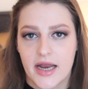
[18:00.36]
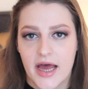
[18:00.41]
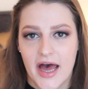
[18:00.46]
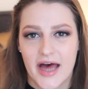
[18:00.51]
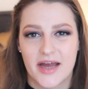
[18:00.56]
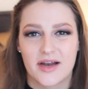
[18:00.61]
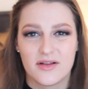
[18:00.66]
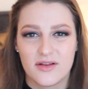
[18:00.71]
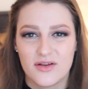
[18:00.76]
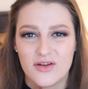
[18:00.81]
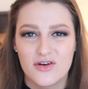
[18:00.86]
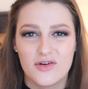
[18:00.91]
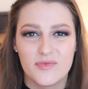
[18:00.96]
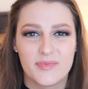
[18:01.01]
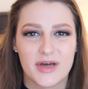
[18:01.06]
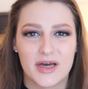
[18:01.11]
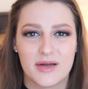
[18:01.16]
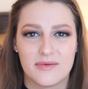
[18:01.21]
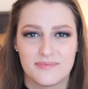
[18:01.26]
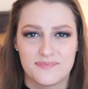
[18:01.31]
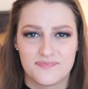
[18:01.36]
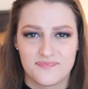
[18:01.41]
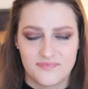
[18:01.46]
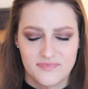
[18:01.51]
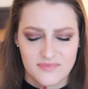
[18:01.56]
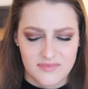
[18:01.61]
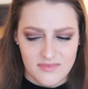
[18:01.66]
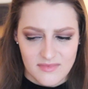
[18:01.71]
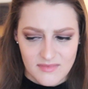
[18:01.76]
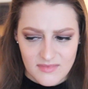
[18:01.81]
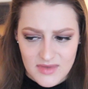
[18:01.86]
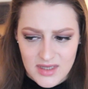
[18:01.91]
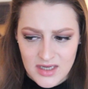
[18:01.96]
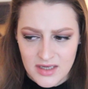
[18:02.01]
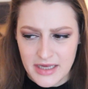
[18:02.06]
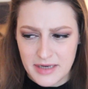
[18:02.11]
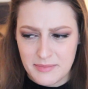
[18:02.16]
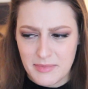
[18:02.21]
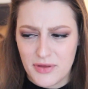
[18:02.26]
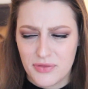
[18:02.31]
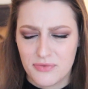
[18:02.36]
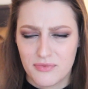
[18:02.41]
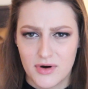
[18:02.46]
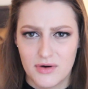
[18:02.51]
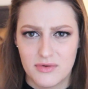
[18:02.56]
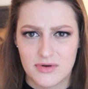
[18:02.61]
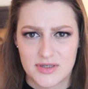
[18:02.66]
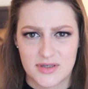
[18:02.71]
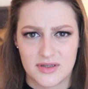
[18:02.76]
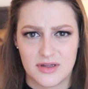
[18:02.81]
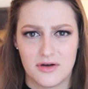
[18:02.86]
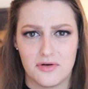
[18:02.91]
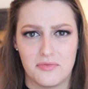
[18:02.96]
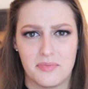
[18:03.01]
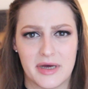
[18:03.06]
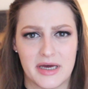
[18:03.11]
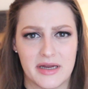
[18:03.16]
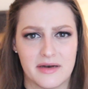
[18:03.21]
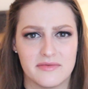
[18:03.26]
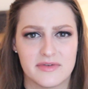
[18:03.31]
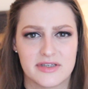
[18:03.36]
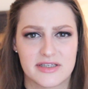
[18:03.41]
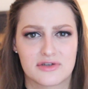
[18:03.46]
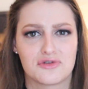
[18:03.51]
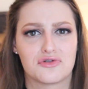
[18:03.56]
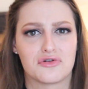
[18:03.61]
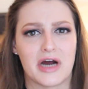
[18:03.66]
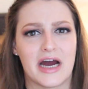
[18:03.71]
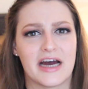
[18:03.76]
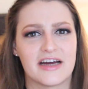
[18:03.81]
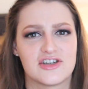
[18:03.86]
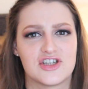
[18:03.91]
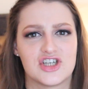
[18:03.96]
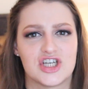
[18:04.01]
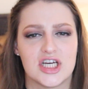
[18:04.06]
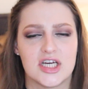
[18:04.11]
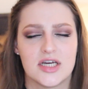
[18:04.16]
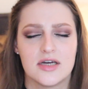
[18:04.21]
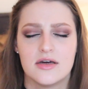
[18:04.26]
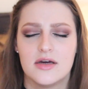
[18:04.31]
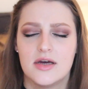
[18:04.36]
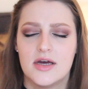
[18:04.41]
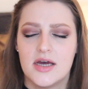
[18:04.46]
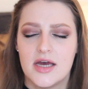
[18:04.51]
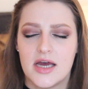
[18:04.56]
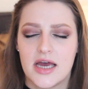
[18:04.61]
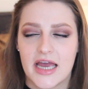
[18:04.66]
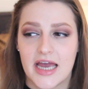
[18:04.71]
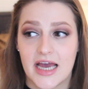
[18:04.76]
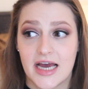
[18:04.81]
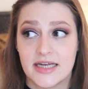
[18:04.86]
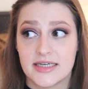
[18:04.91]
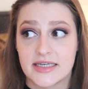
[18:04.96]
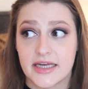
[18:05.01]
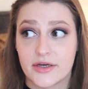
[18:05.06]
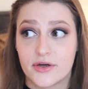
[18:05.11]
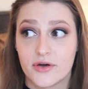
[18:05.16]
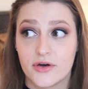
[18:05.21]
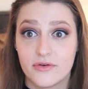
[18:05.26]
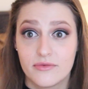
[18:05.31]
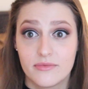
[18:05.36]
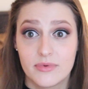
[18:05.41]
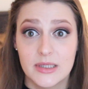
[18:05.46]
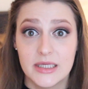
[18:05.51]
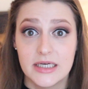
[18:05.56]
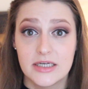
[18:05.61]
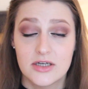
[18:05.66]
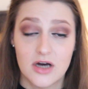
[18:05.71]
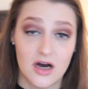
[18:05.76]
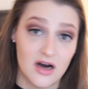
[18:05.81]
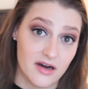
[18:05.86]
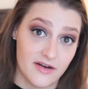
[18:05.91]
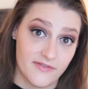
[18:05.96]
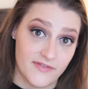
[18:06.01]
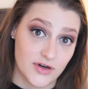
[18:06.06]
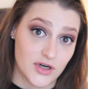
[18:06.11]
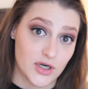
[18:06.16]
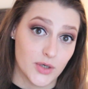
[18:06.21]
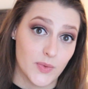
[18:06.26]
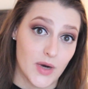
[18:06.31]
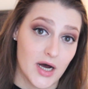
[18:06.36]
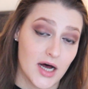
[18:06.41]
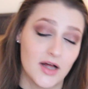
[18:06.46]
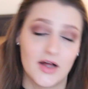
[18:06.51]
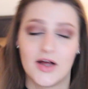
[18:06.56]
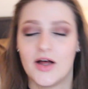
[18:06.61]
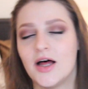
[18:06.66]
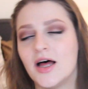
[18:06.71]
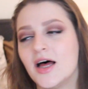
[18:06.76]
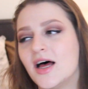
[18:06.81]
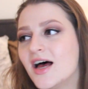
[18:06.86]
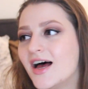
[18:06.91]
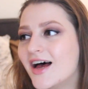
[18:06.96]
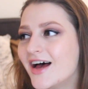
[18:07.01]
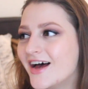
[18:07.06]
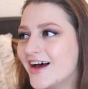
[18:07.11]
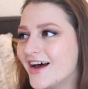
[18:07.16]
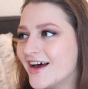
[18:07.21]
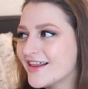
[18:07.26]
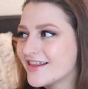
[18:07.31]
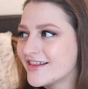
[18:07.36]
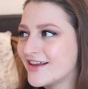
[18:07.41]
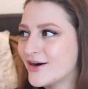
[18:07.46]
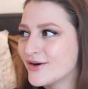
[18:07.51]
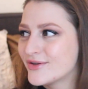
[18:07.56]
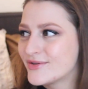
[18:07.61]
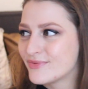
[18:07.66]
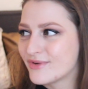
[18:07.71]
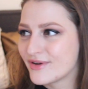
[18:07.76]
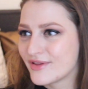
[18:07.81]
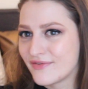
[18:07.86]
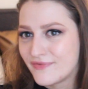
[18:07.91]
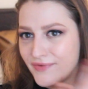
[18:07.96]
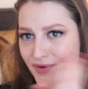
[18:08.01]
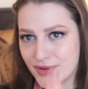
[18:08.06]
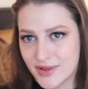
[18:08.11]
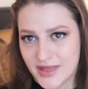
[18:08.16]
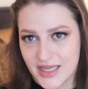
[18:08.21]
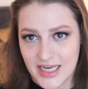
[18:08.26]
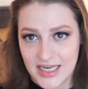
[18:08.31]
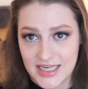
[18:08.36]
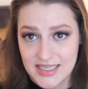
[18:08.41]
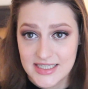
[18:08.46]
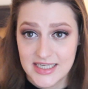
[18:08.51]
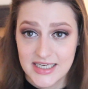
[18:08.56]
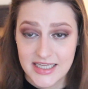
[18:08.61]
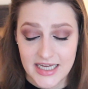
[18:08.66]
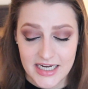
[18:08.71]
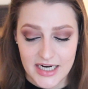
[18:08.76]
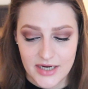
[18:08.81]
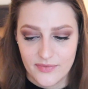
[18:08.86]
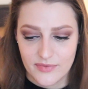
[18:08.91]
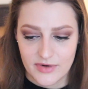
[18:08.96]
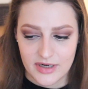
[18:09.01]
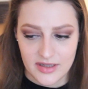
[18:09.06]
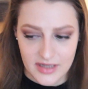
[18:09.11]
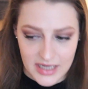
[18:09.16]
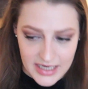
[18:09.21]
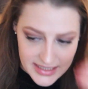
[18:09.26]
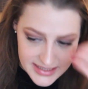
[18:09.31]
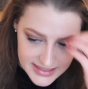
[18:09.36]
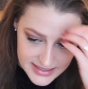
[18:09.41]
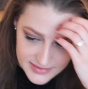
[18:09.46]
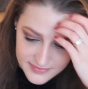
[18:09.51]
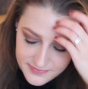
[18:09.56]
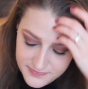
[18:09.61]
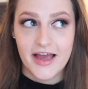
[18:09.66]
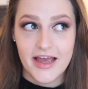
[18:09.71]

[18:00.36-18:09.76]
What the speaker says: I had a little bit, like my throat was a little bit scratchy, and I couldn't really talk very well. Those were the few things that I realized.